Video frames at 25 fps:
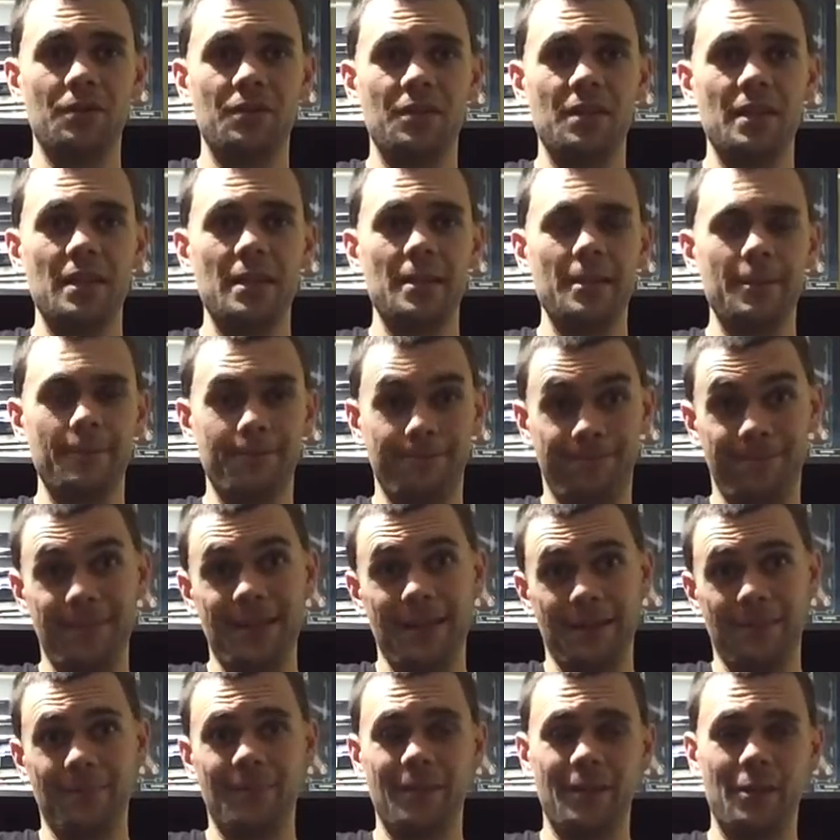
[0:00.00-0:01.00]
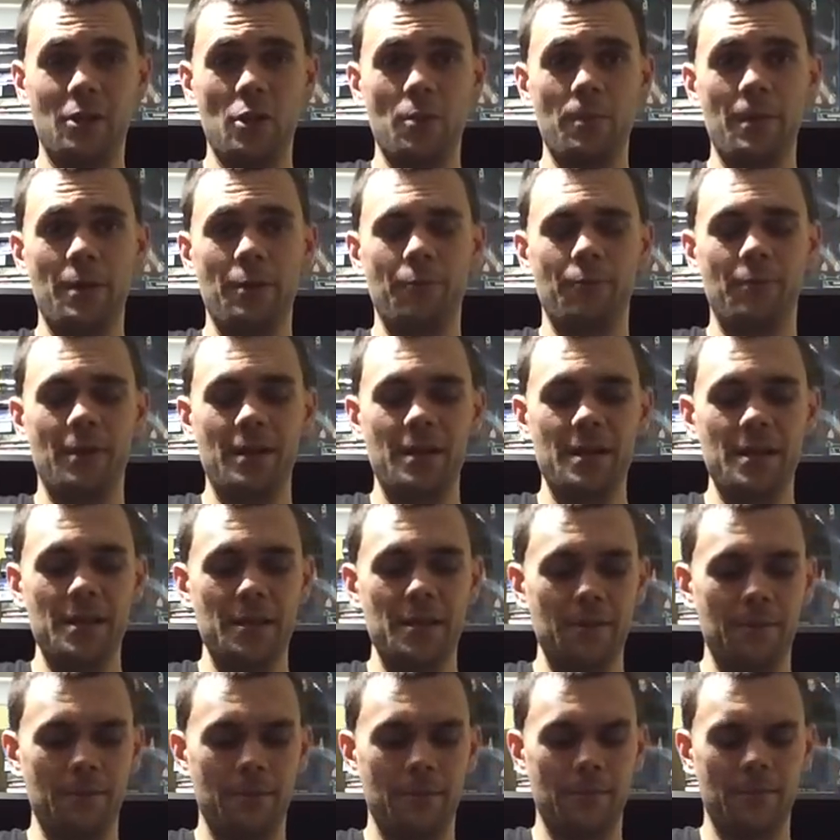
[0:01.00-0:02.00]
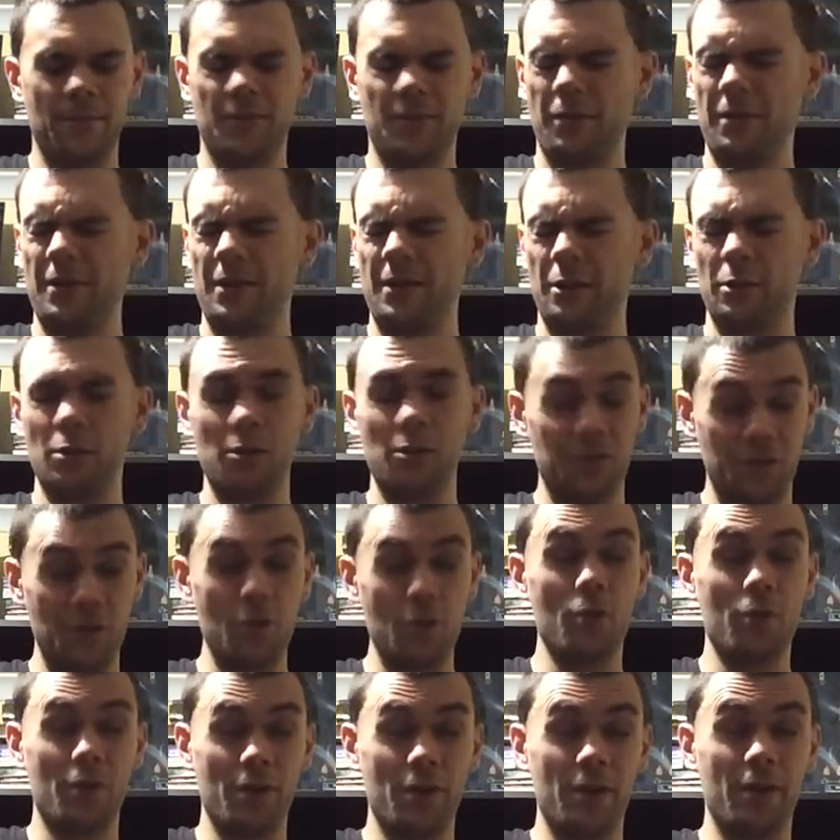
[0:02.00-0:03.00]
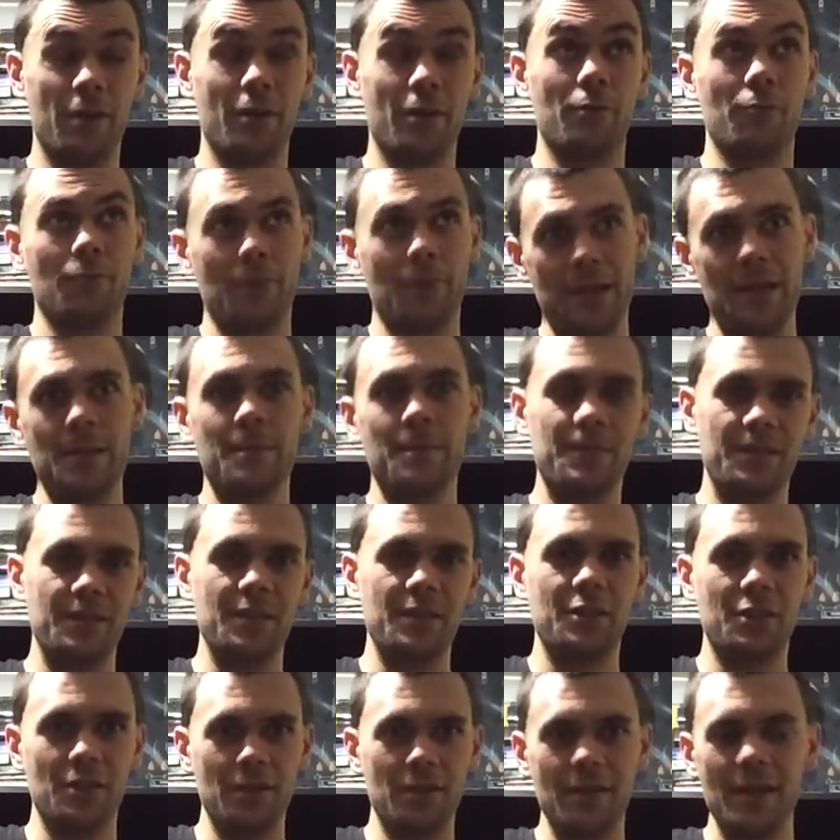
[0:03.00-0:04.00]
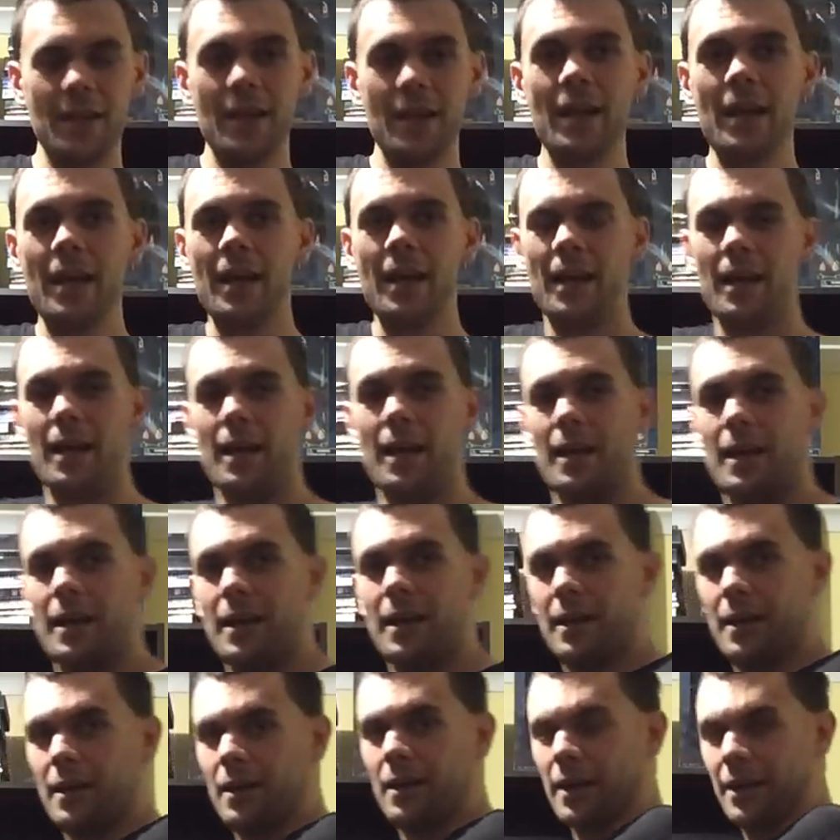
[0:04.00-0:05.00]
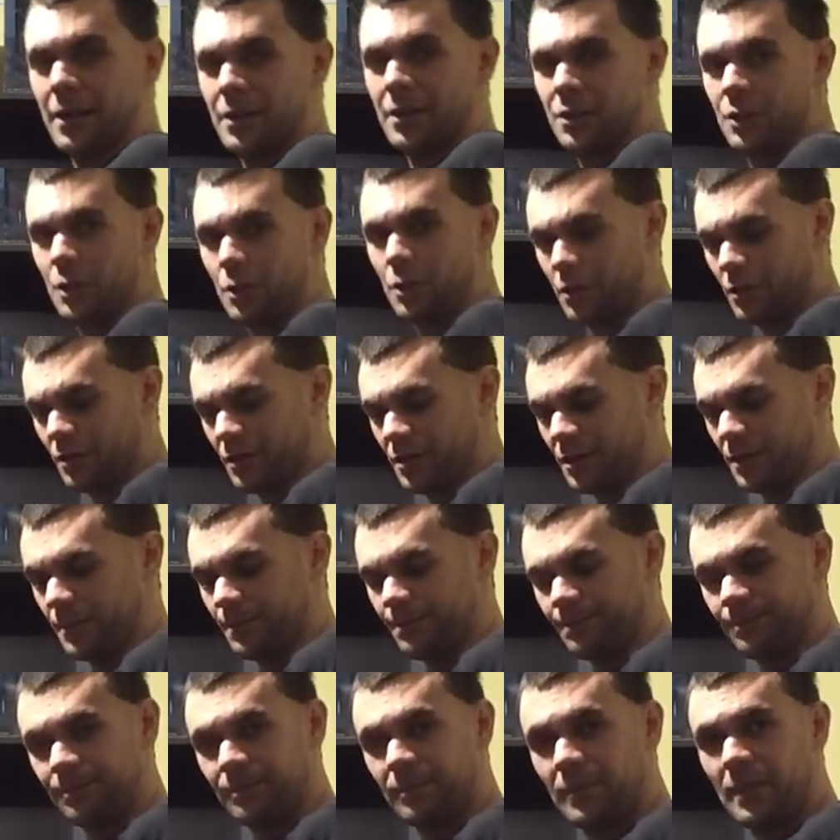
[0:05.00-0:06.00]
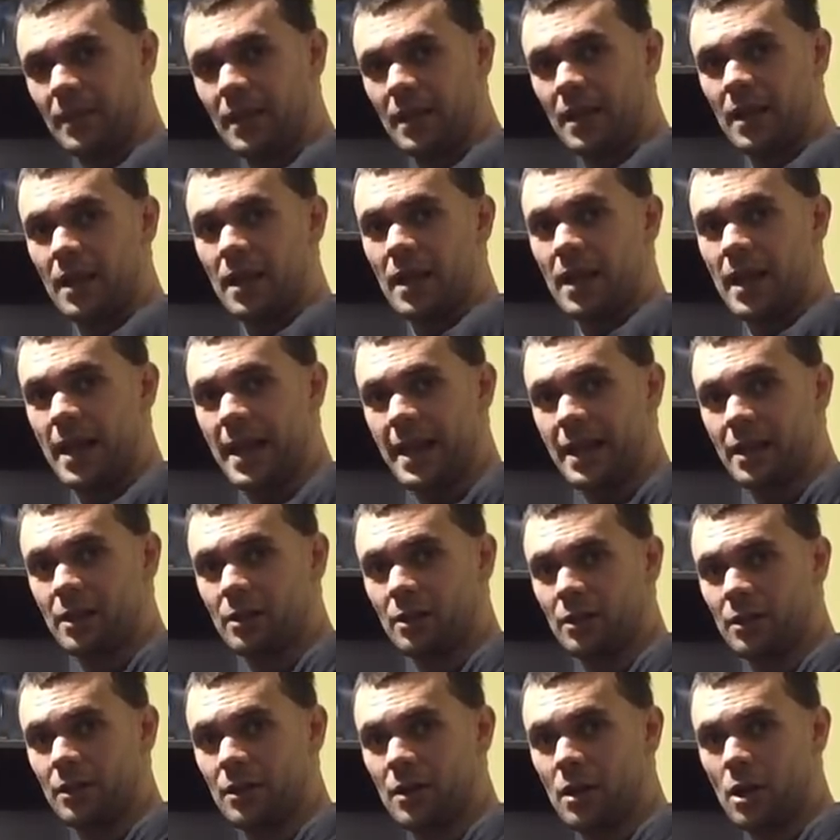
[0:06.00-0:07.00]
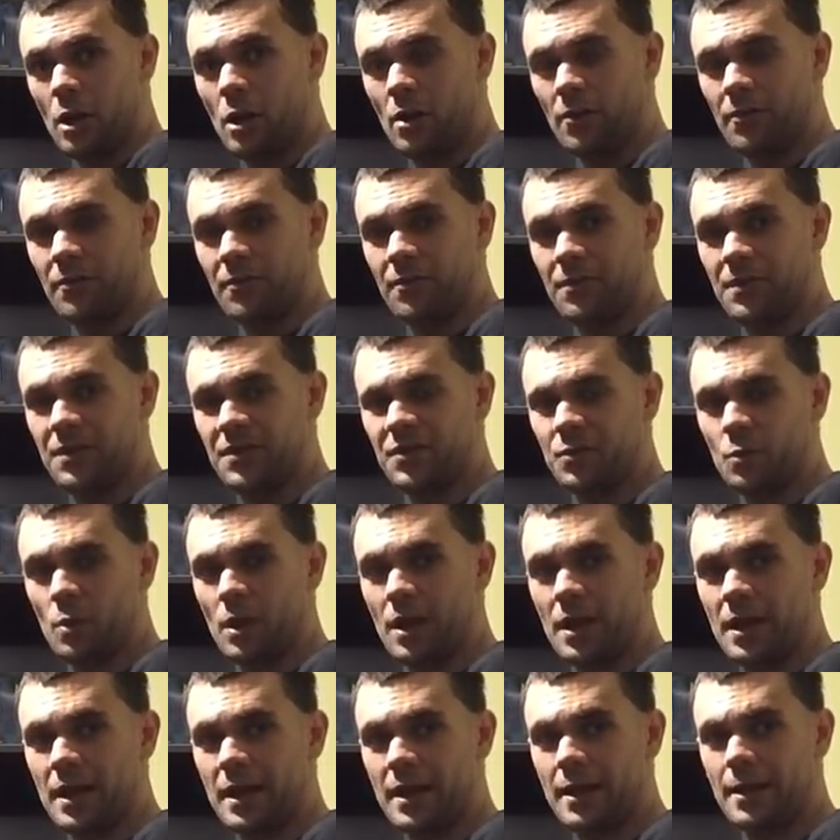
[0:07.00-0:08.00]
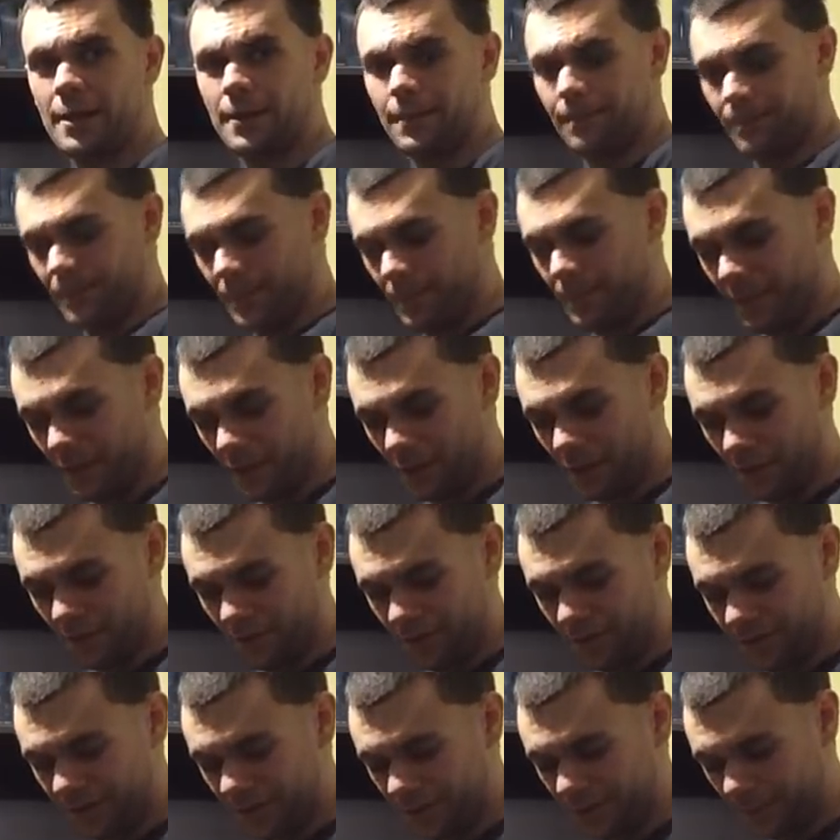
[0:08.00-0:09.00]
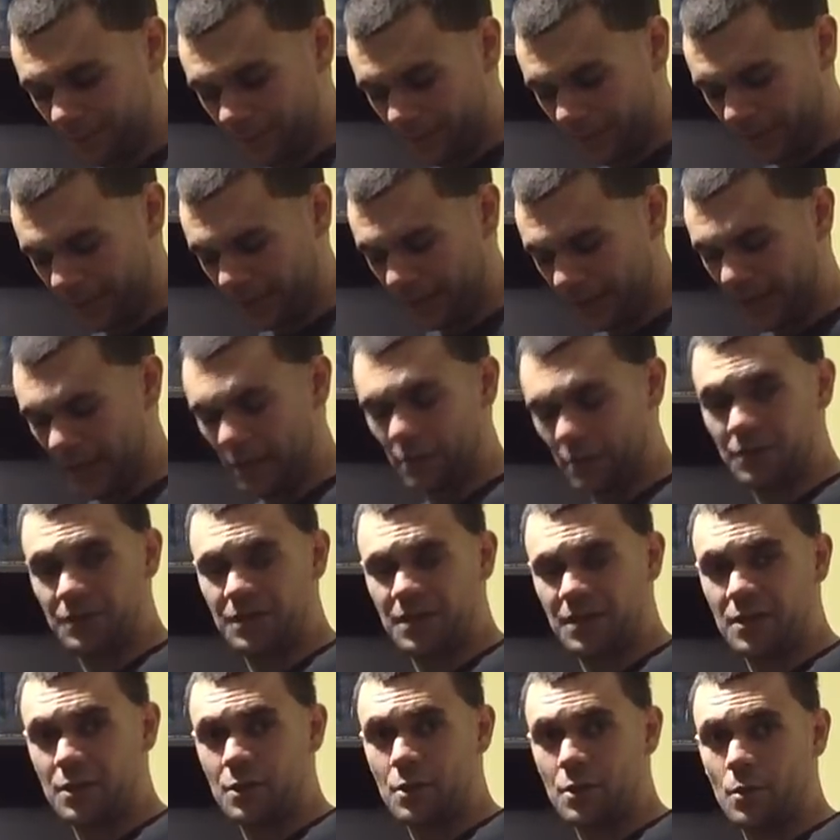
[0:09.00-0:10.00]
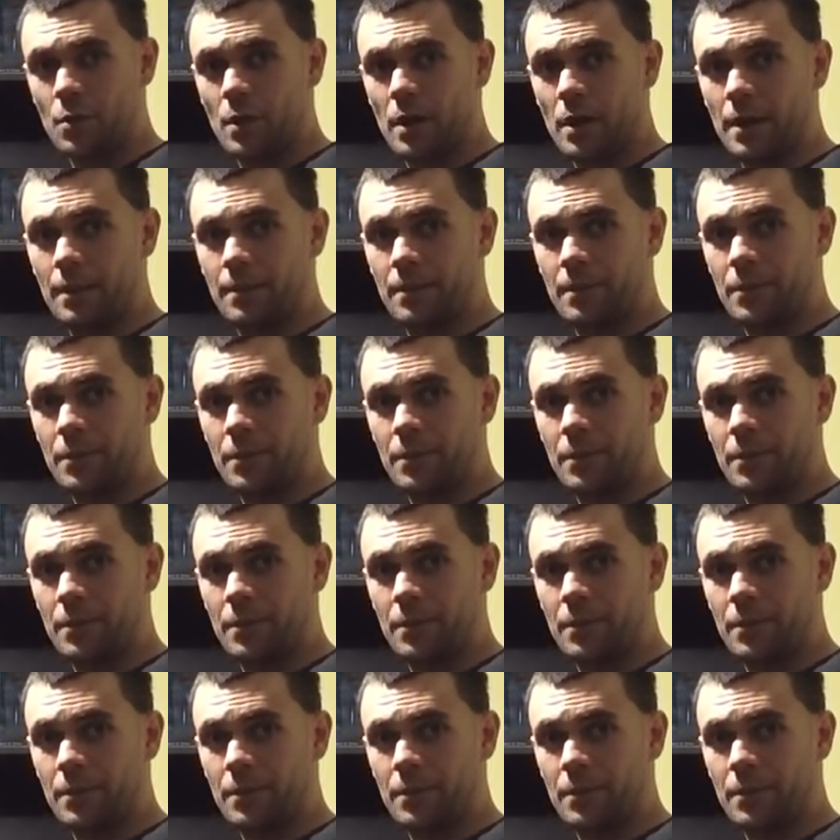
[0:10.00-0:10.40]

as the combat ready, the close quarter ready position, I don't angle it off this way here, because I can guarantee you